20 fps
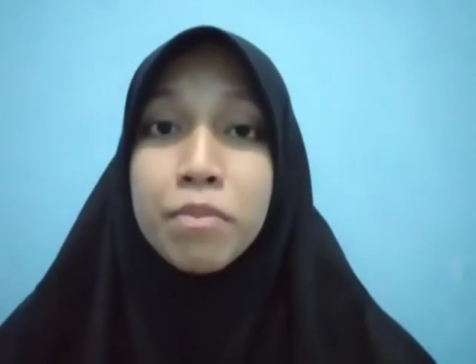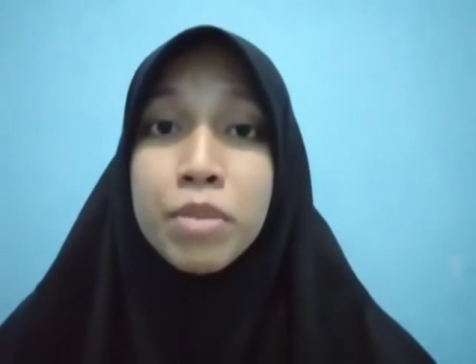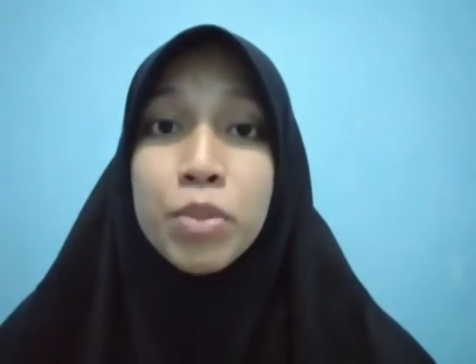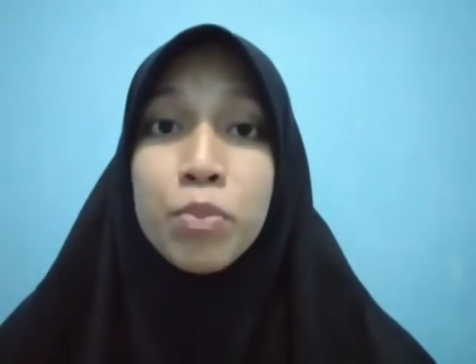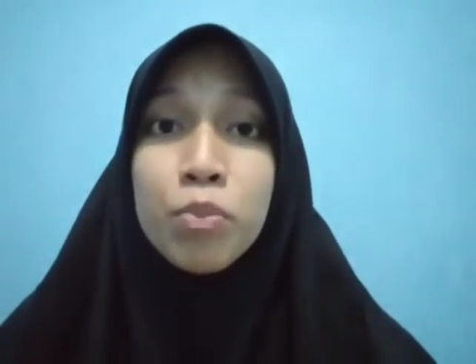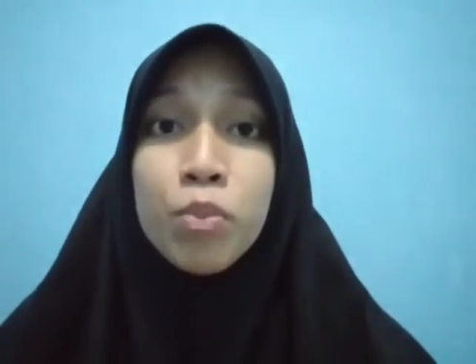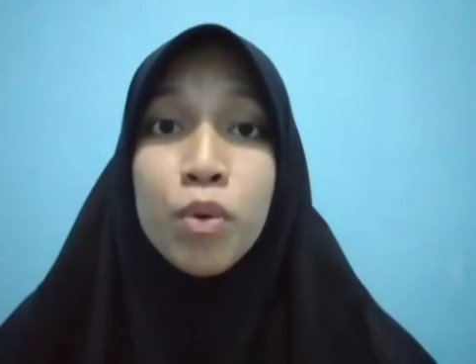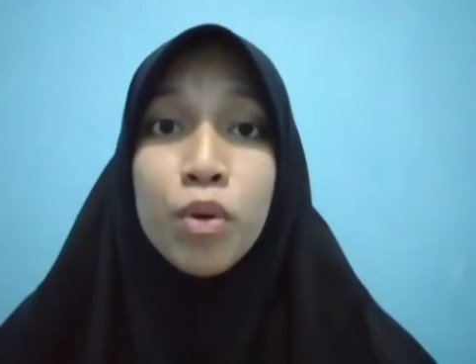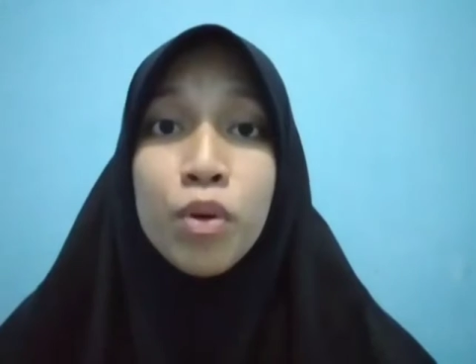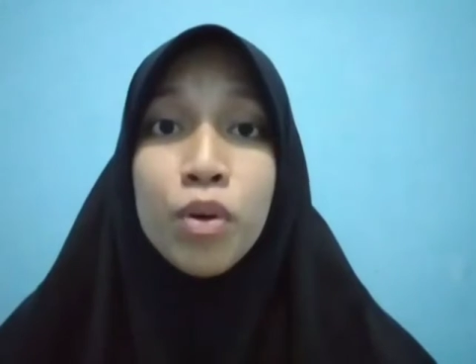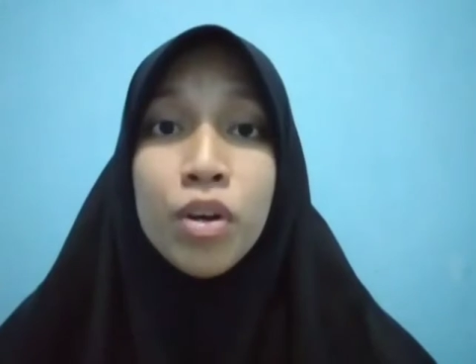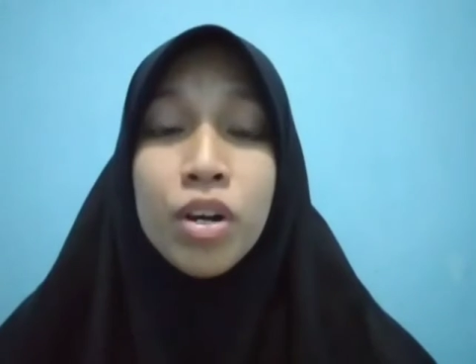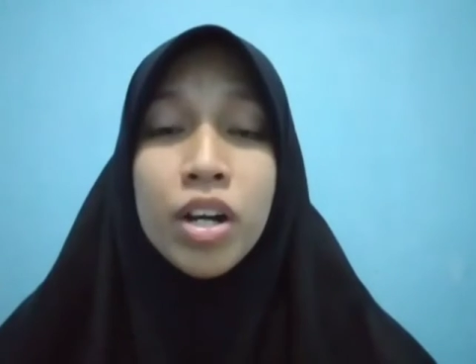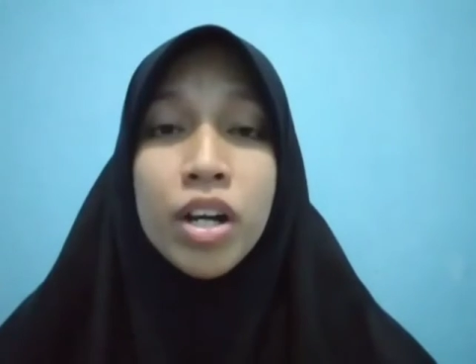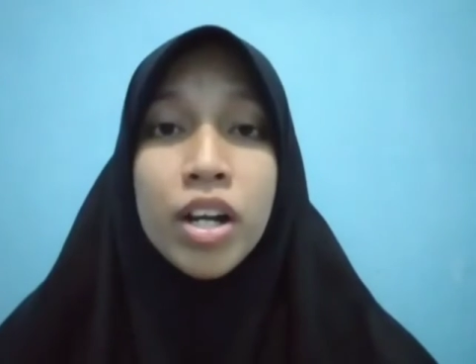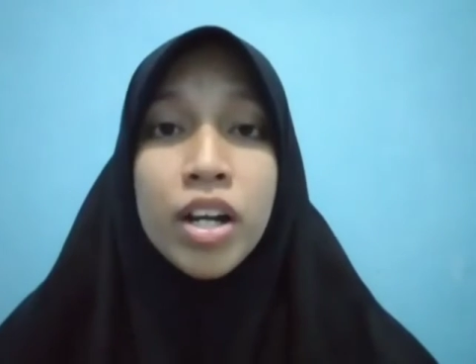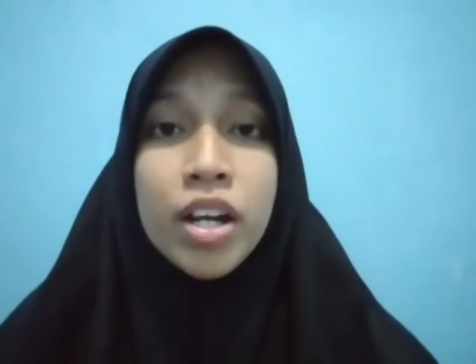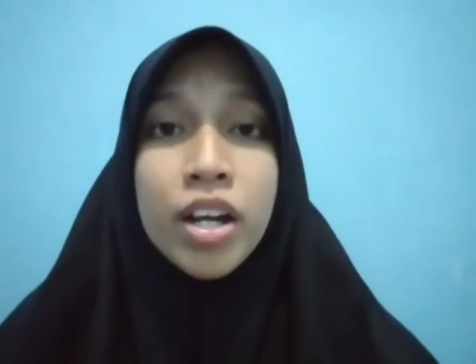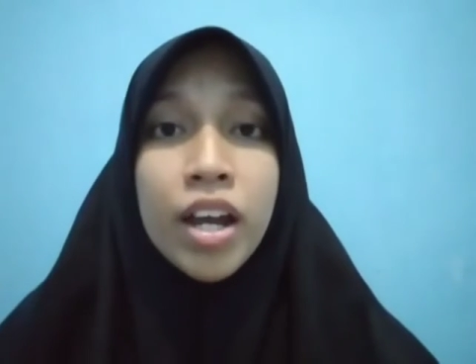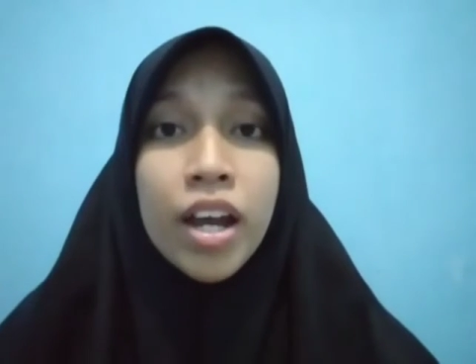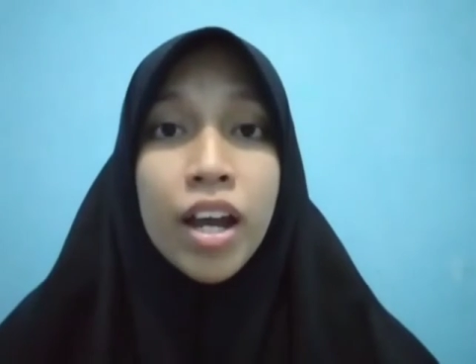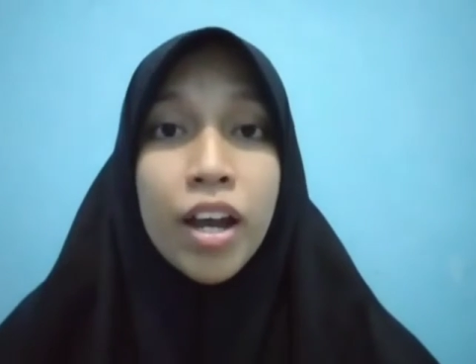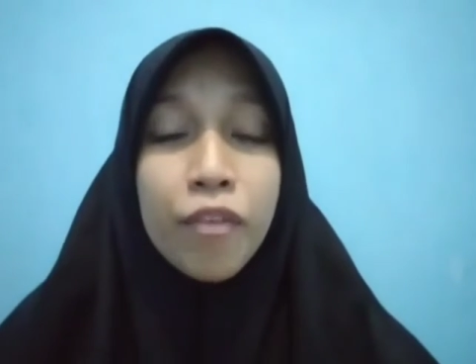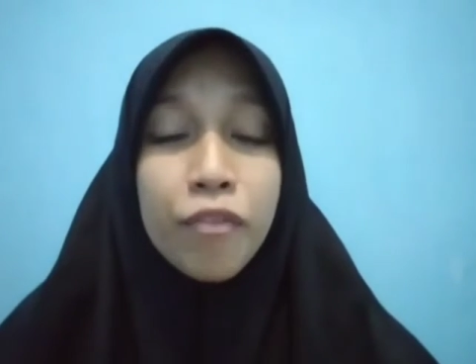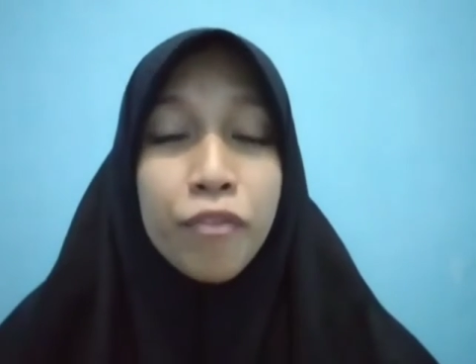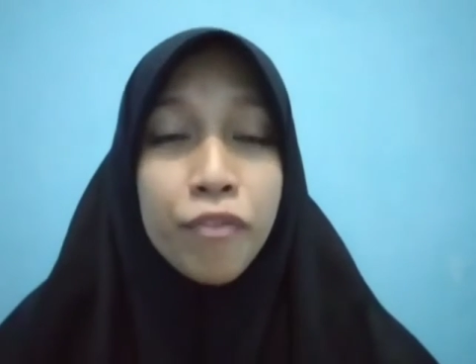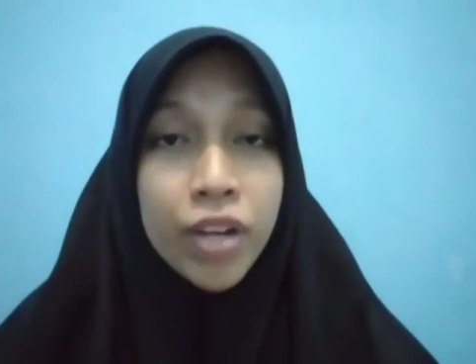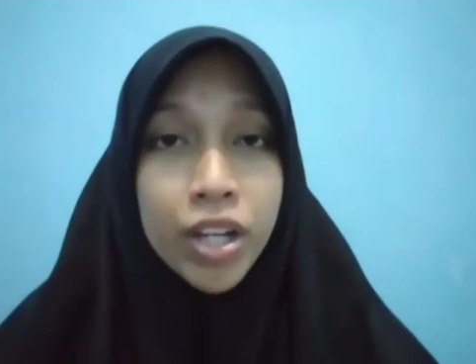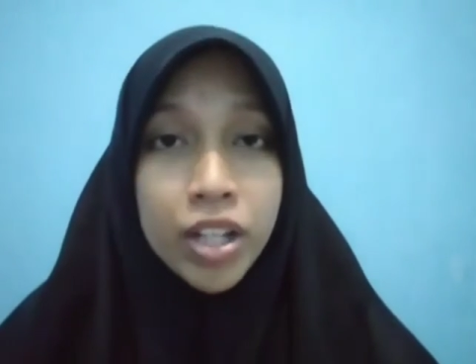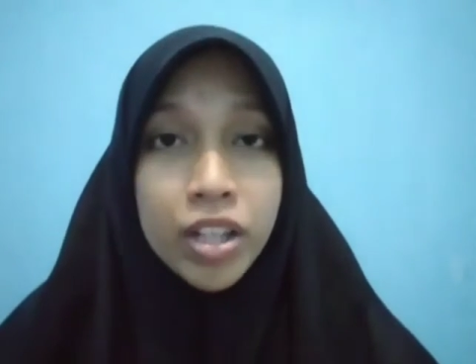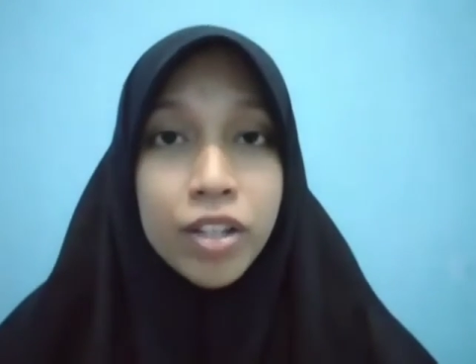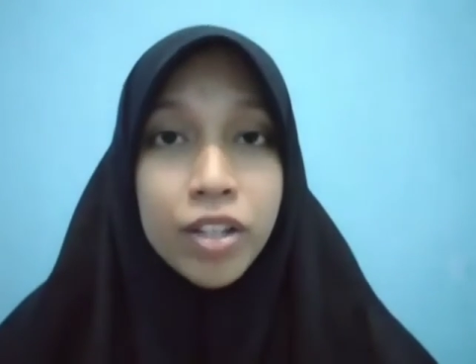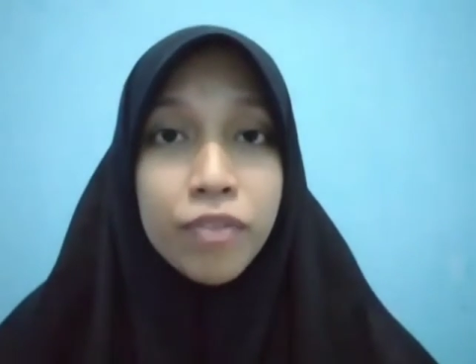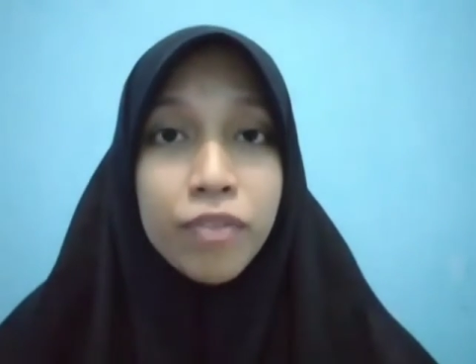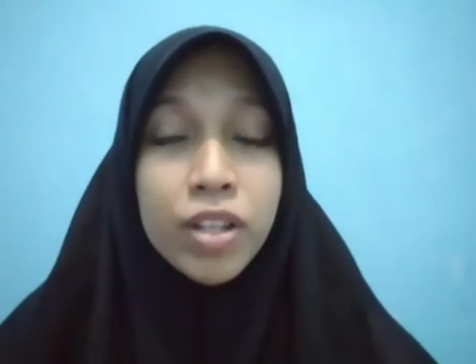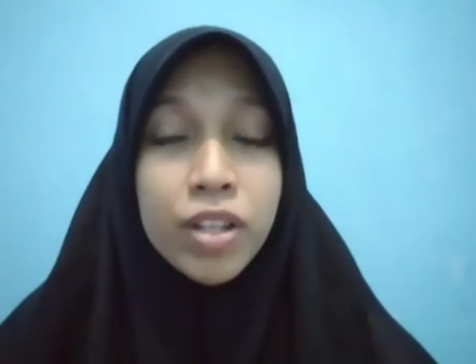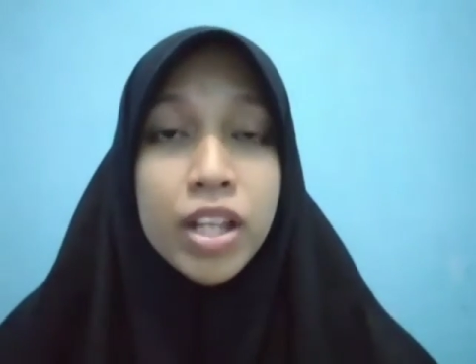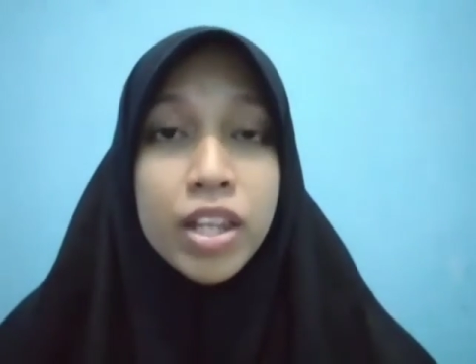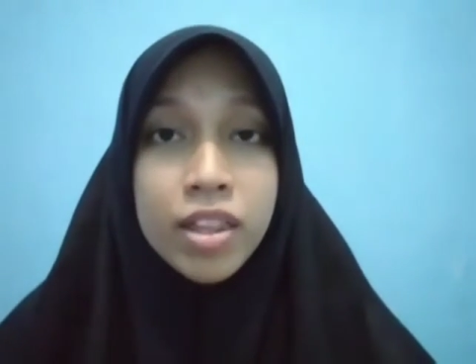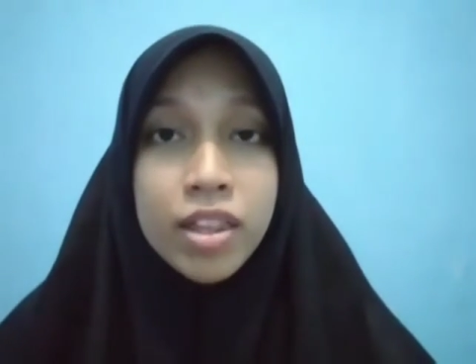be more
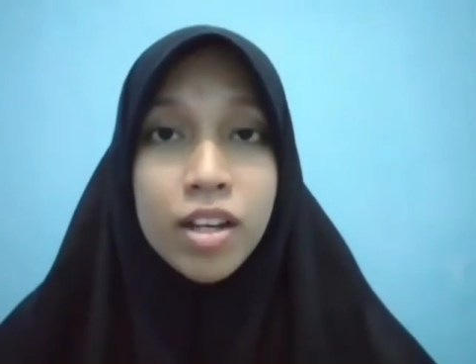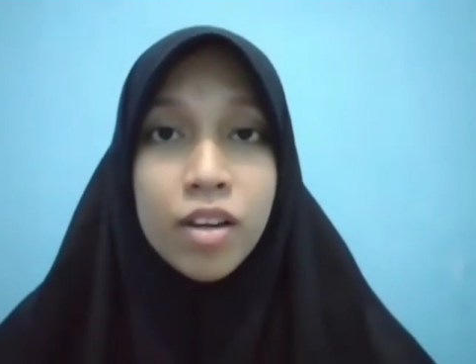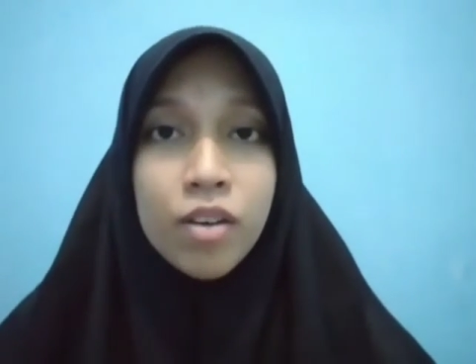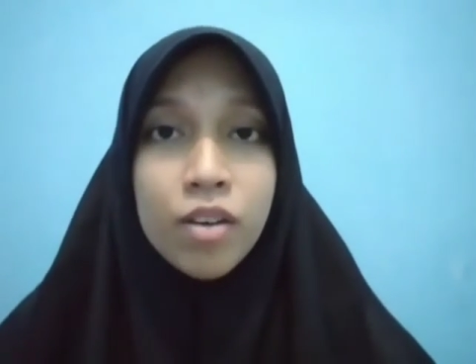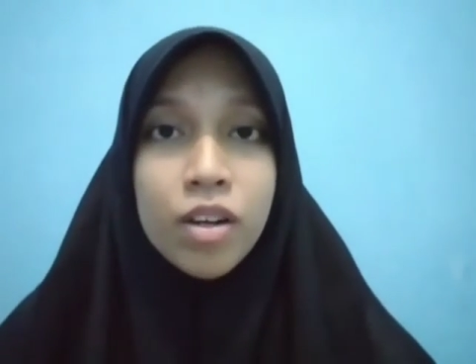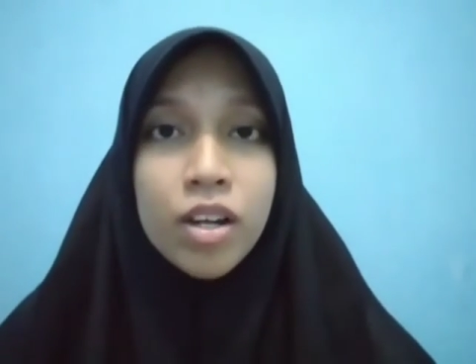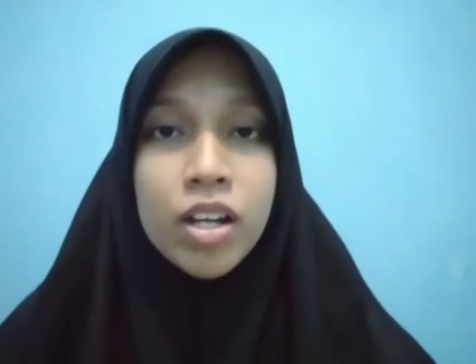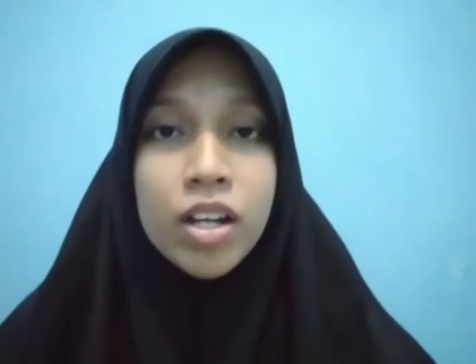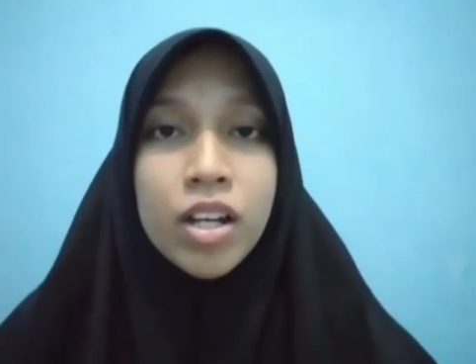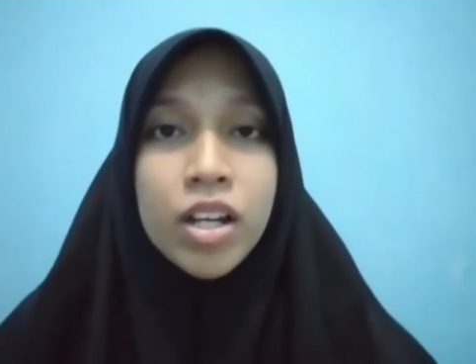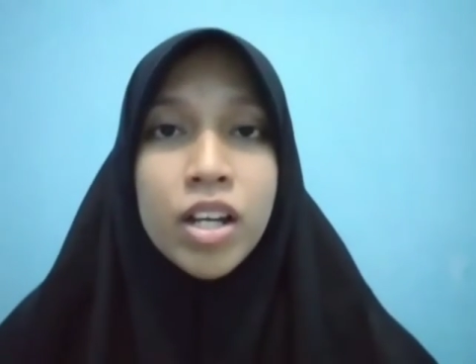effectively taught.